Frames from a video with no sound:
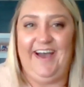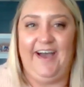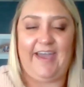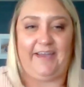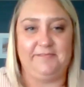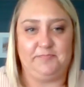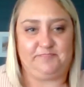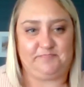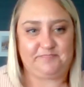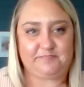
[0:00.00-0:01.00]
Okay.
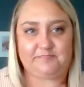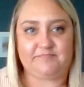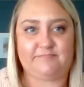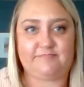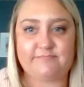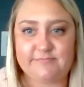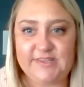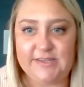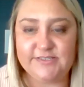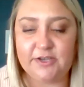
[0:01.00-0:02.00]

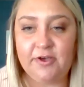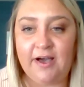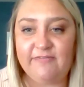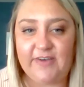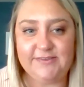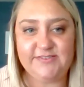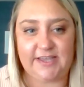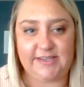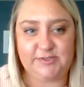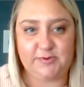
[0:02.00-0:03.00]
So you'll have 5
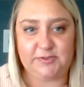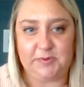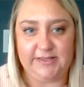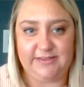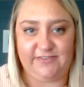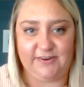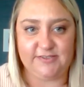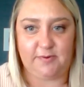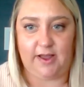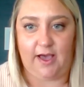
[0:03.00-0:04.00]
seconds once we get the
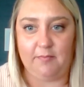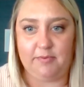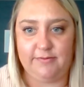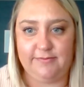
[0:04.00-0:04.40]
first one up.